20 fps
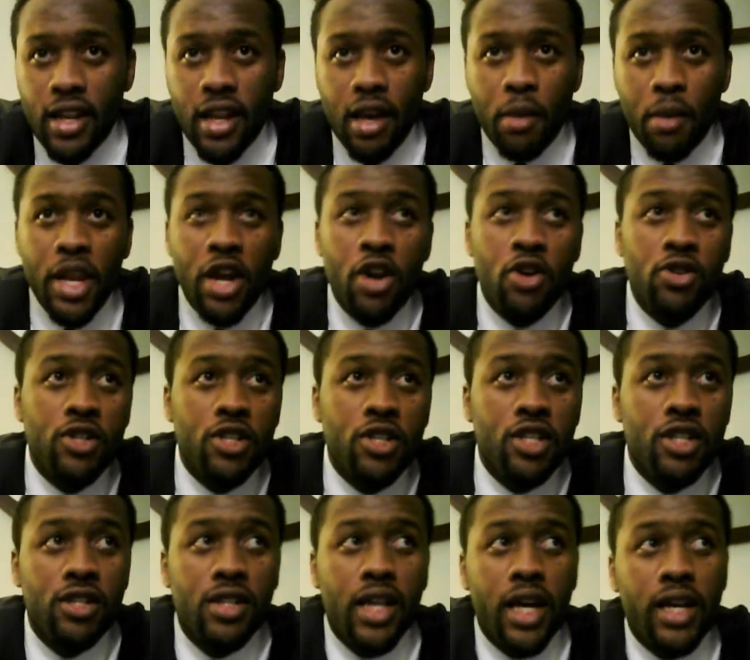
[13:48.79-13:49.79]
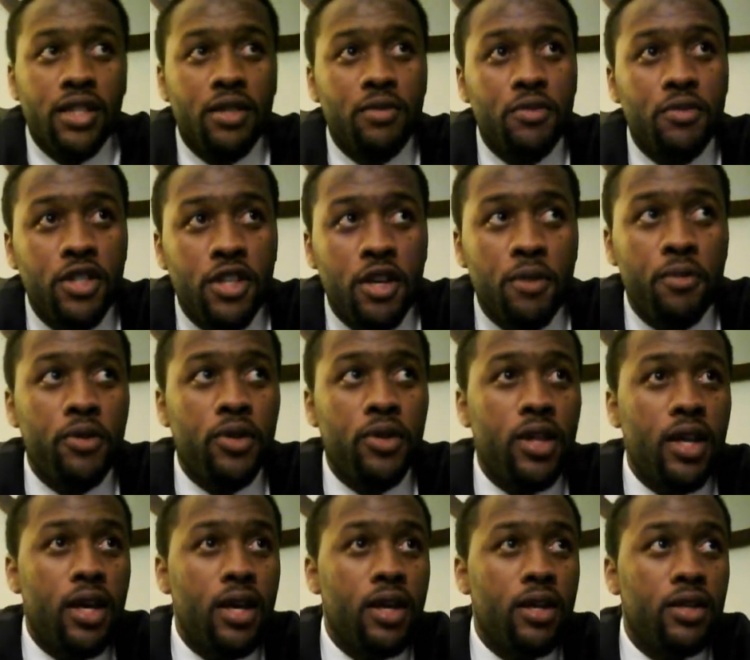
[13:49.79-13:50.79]
I mean, those are just like some simple
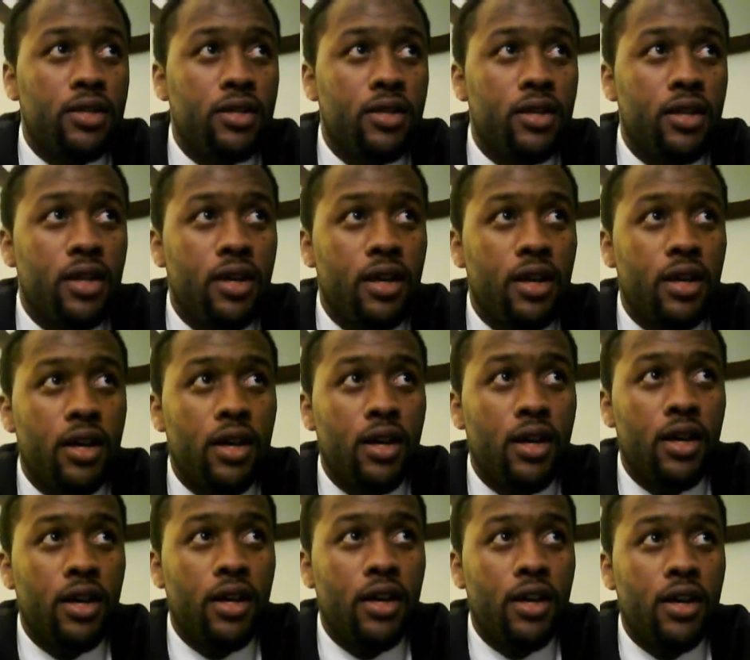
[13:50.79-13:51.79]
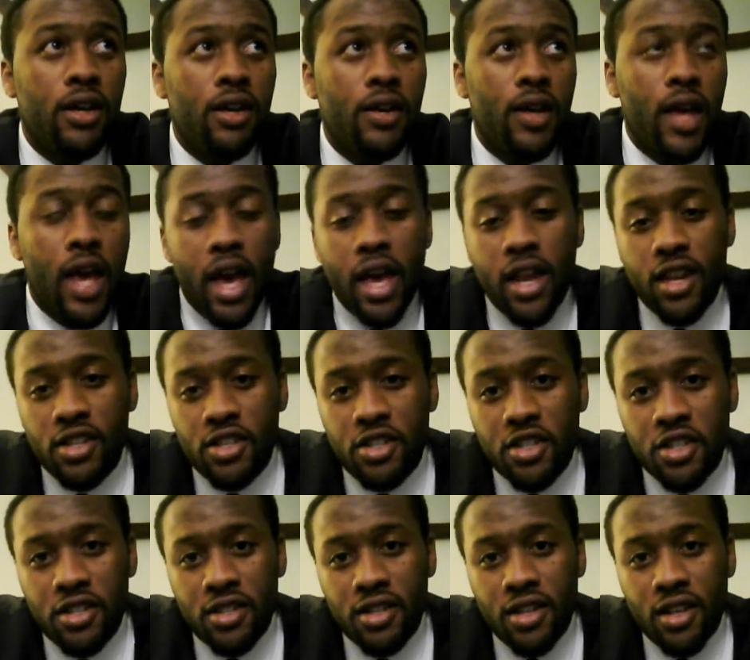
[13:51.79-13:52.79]
things, and it's
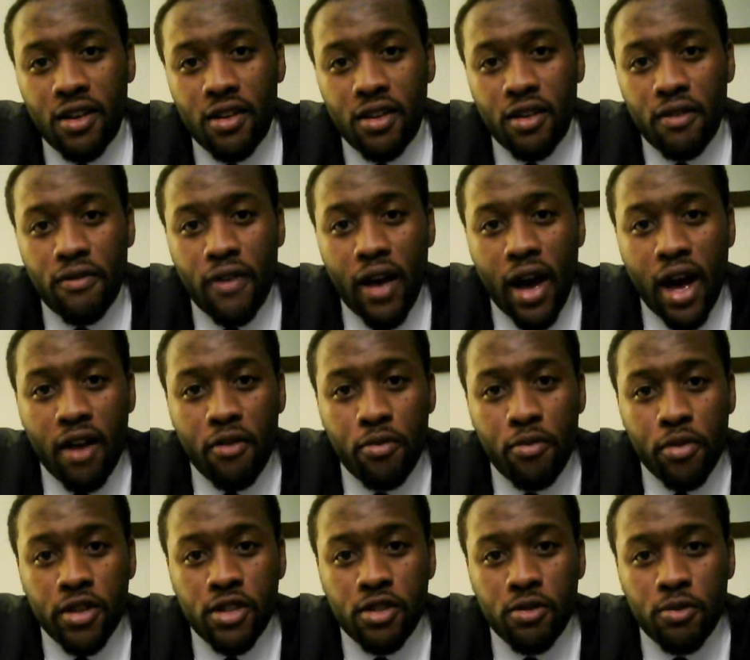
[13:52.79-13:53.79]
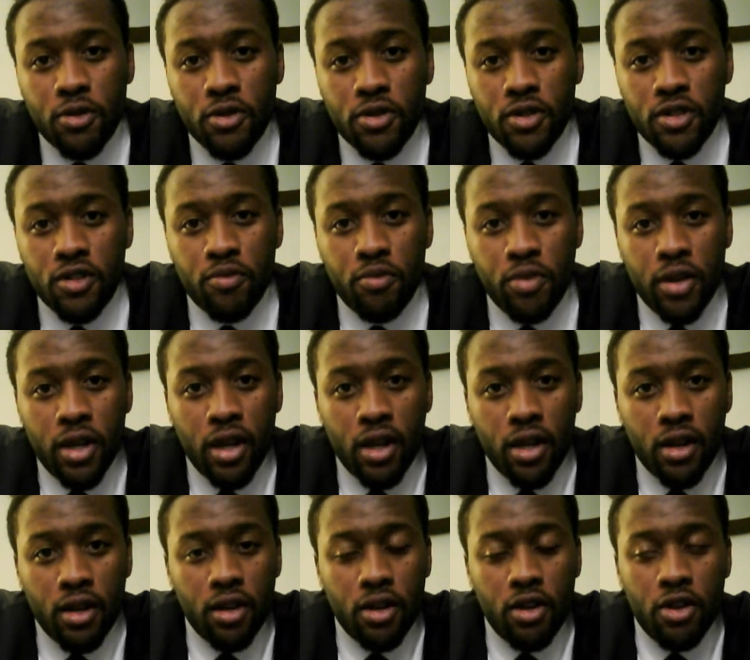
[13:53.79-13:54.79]
just the five principles of
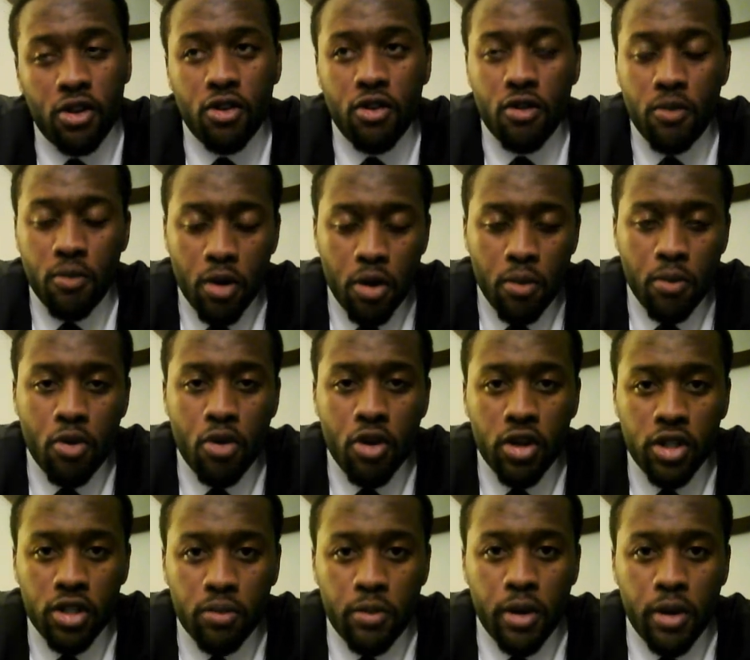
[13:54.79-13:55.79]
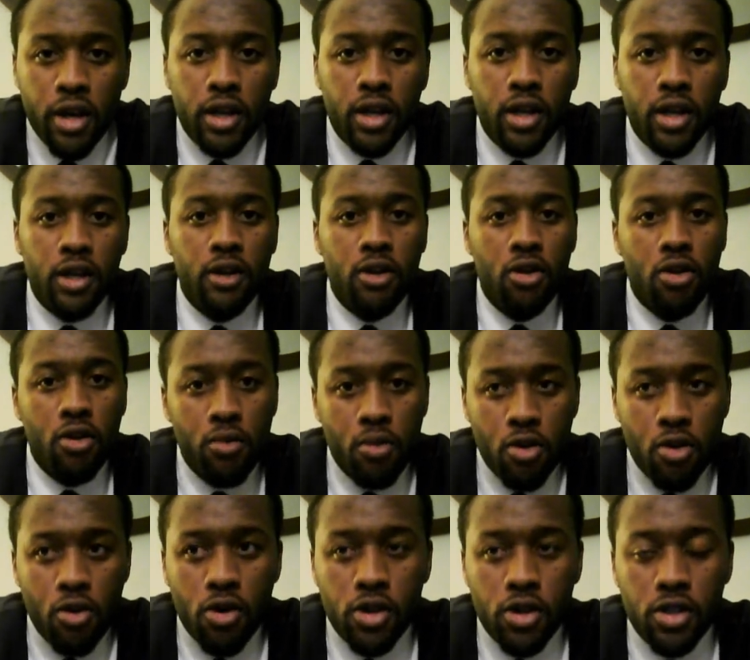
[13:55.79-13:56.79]
being, you know, a Moorish American, or
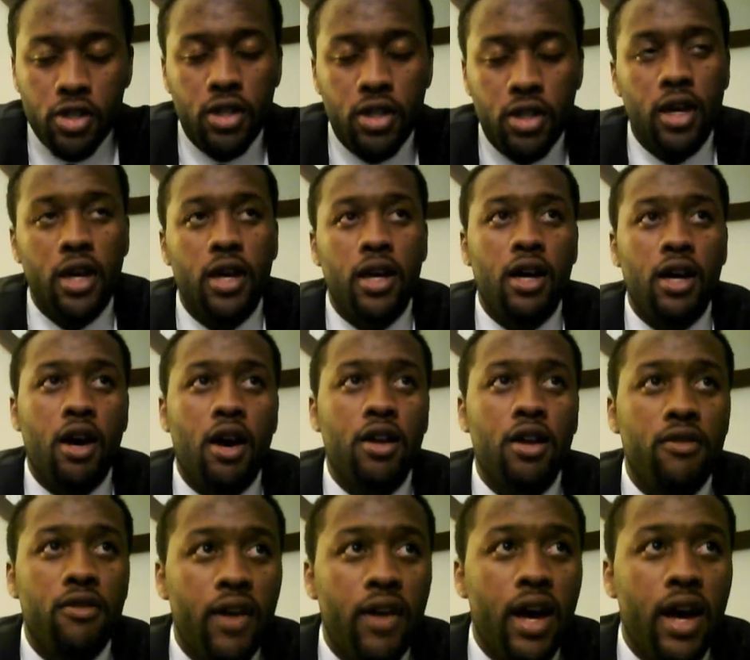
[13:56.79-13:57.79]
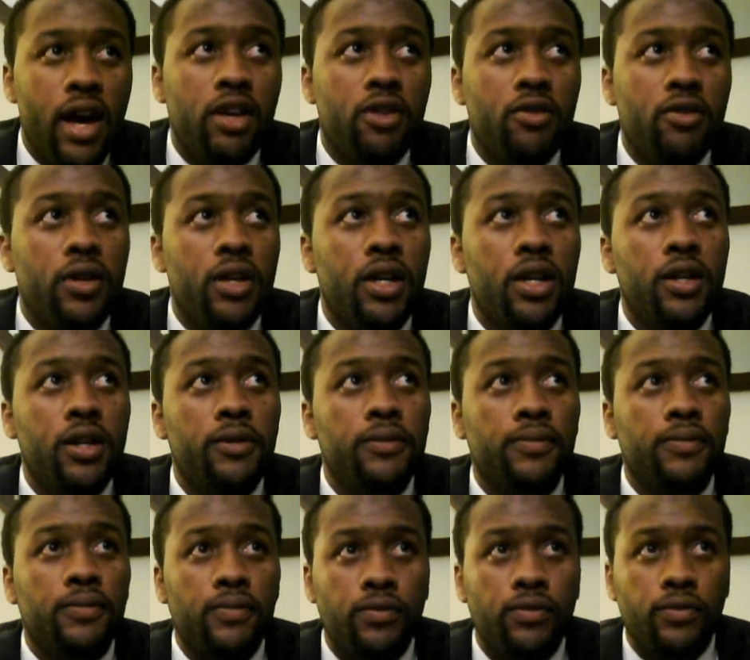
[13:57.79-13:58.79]
Moors, our divine creed.
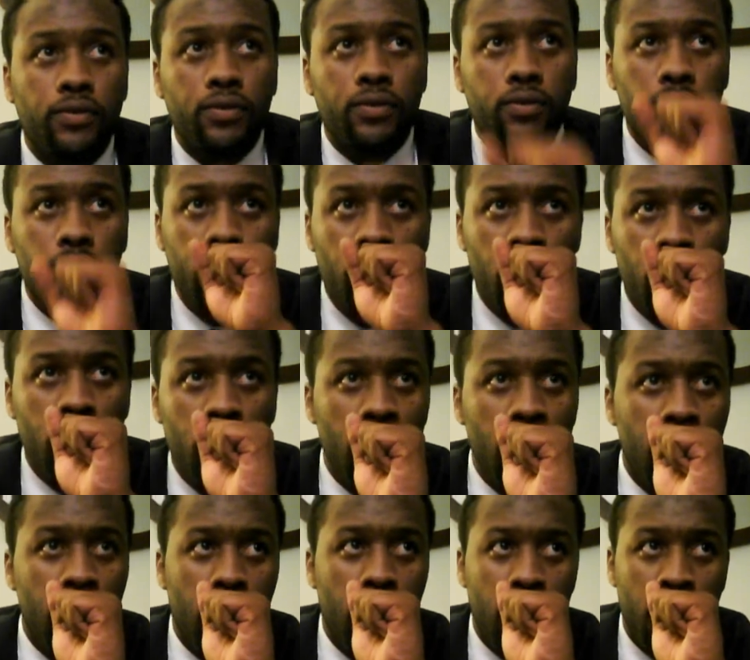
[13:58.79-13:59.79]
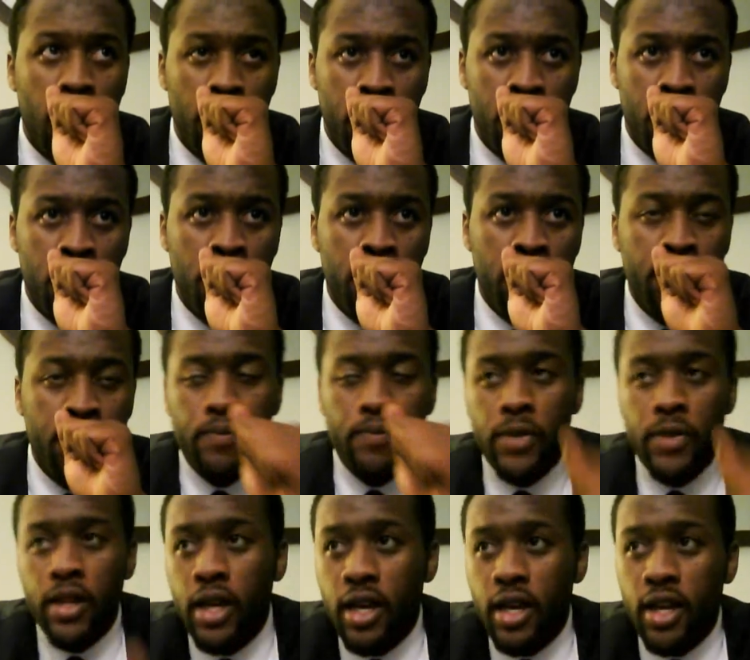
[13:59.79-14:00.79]

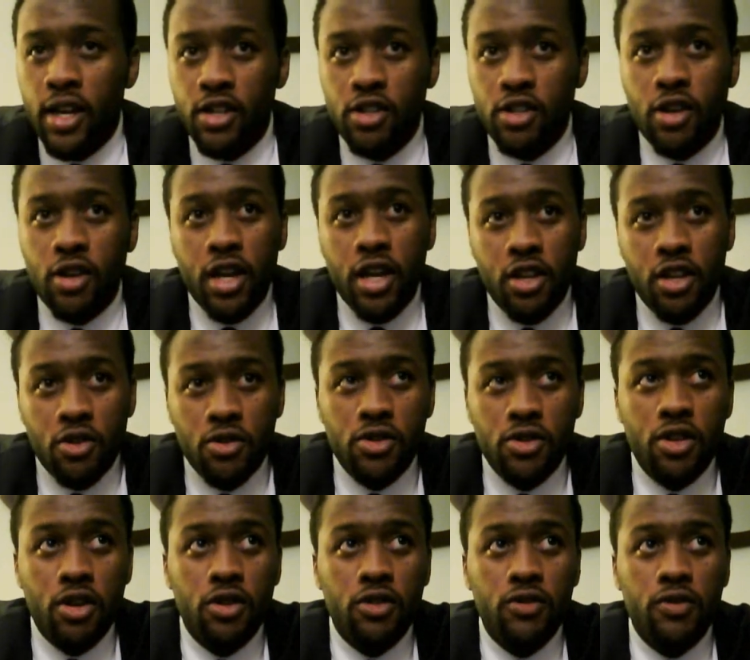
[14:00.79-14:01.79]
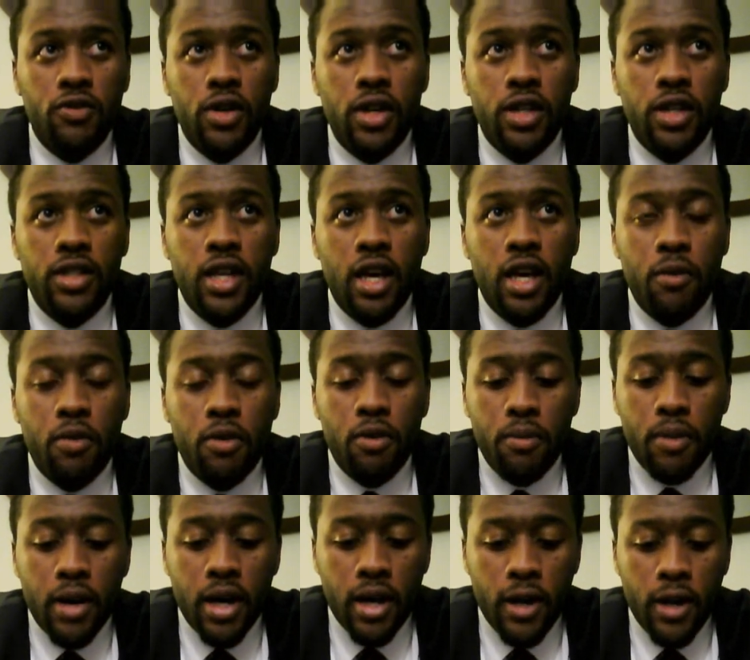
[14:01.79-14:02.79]
So I use those for an example,
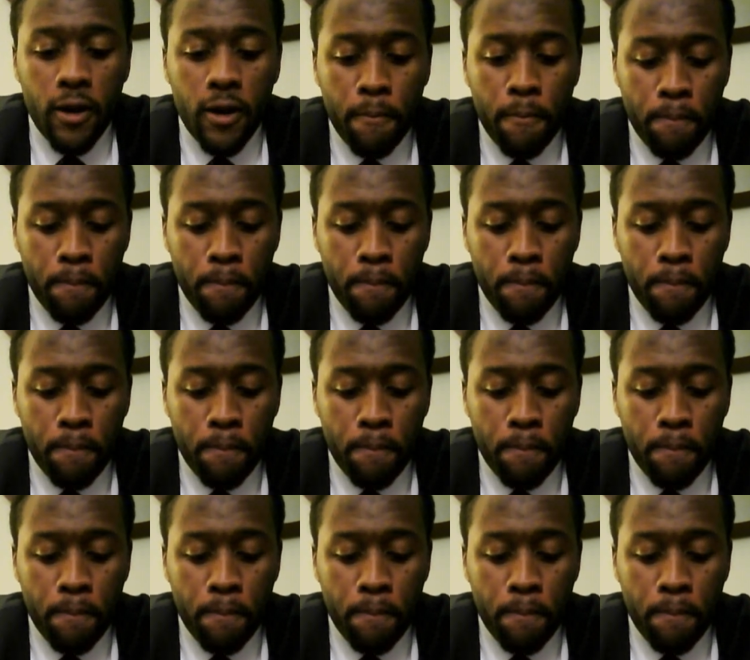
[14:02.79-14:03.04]
but,